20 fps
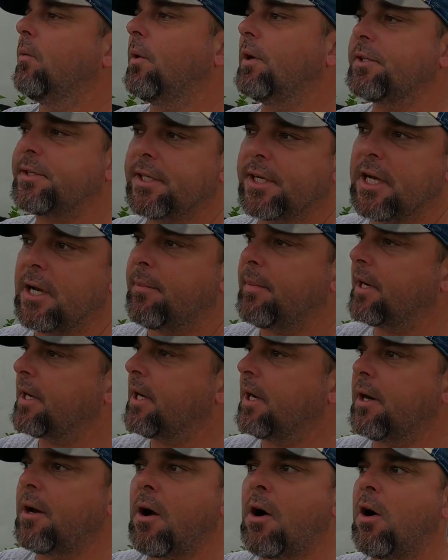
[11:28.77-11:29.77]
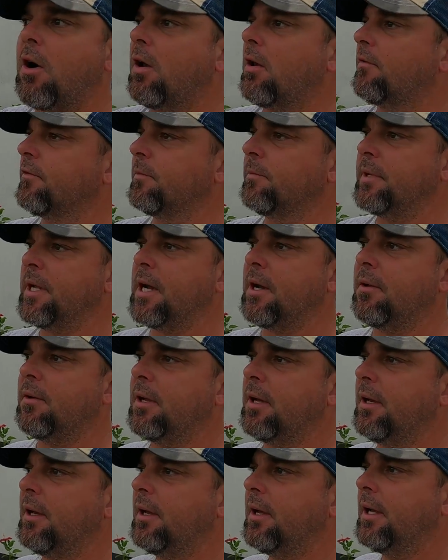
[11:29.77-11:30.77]
wants to come and cut all of them
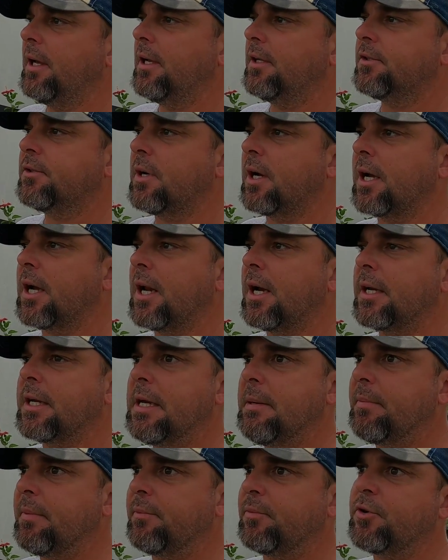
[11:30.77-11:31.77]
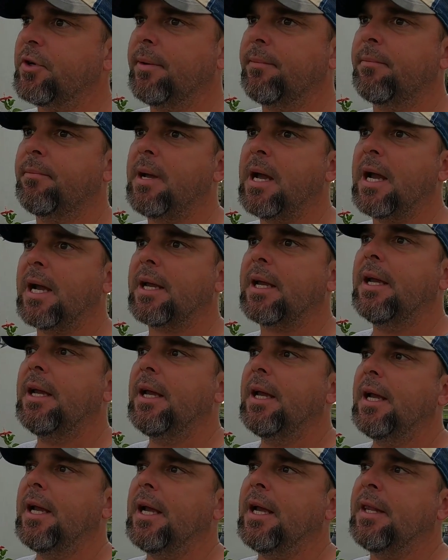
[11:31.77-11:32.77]
down, so I got to keep them trimmed back.
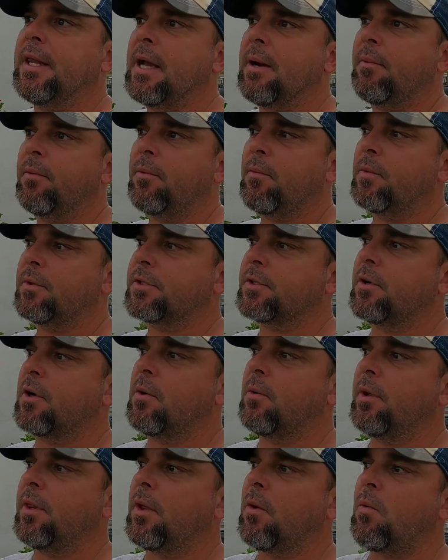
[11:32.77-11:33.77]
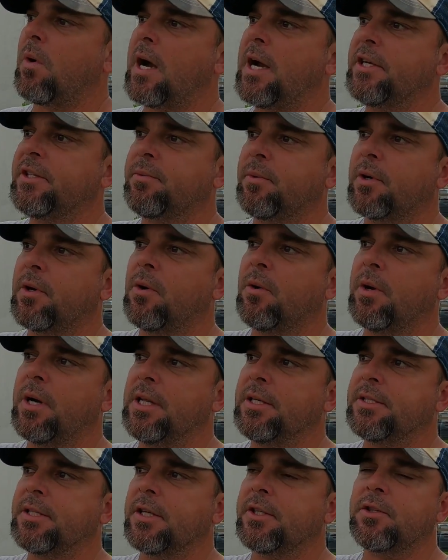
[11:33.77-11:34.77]
And that one was growing, the wides were
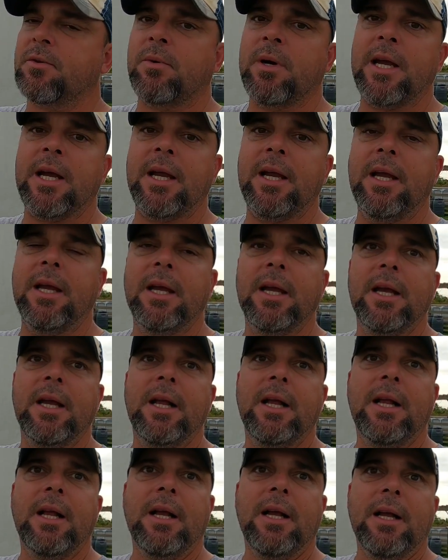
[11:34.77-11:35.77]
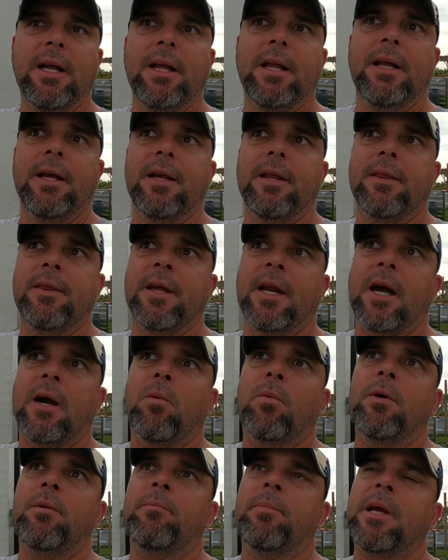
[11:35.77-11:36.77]
growing in such a way that
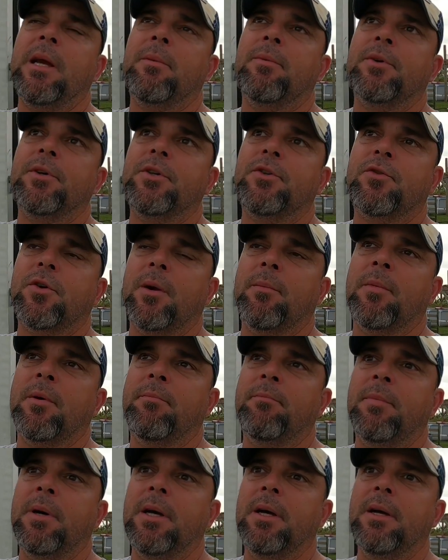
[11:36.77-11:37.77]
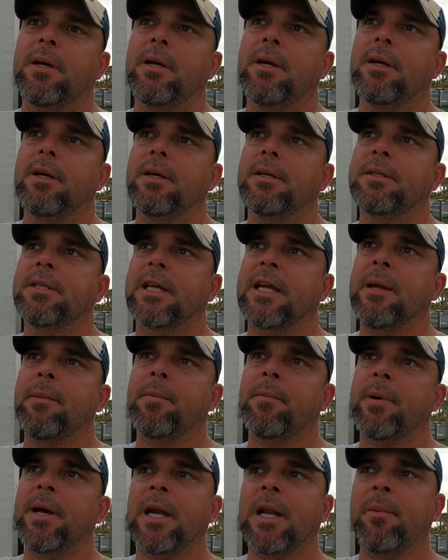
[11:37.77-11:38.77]
I wouldn't be able to trim them to
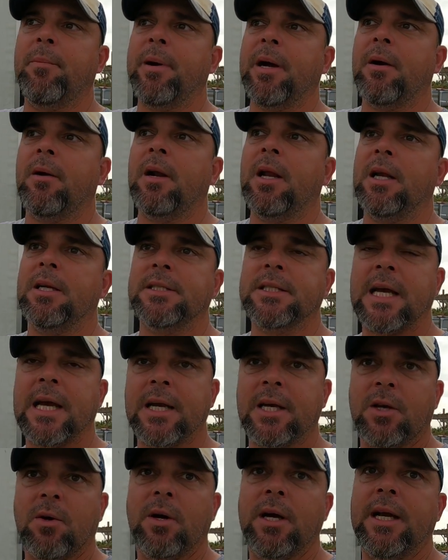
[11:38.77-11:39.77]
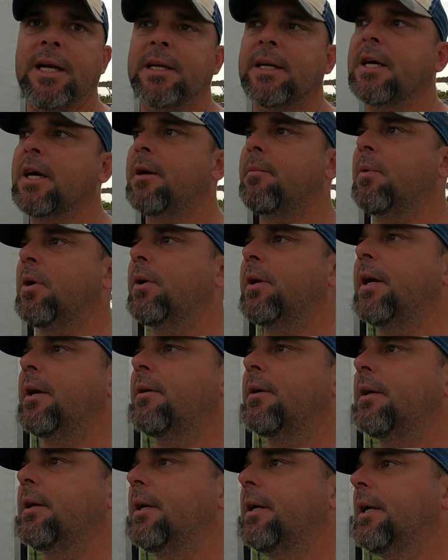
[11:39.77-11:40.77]
keep them out of the power lines. I had to go ahead and cut them all
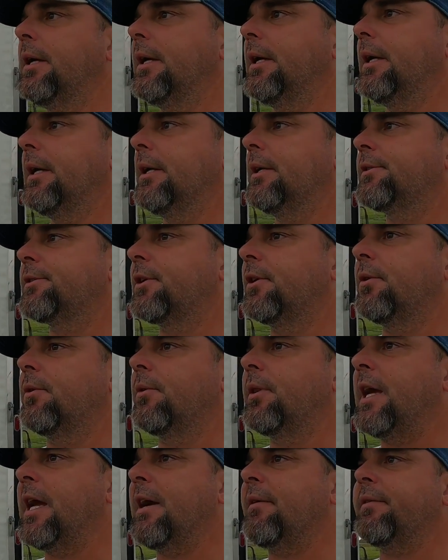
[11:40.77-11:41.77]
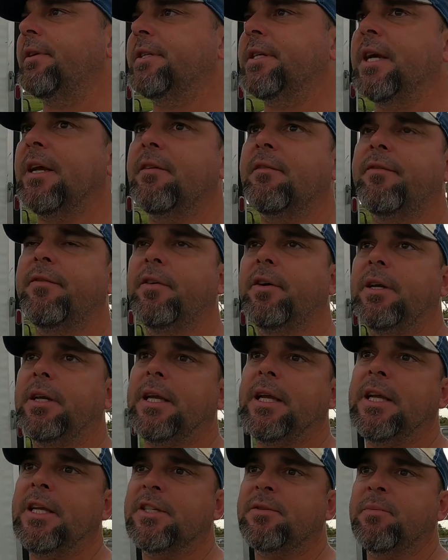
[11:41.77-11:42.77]
down. So they have a 10-foot
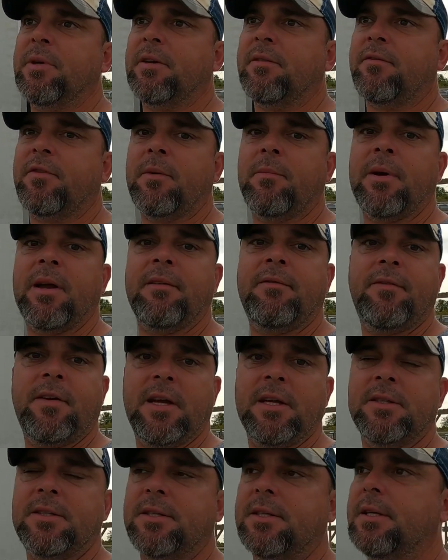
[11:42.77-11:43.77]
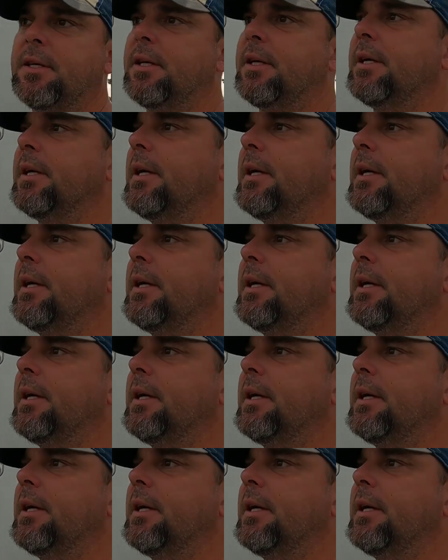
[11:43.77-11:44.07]
easement from my fence,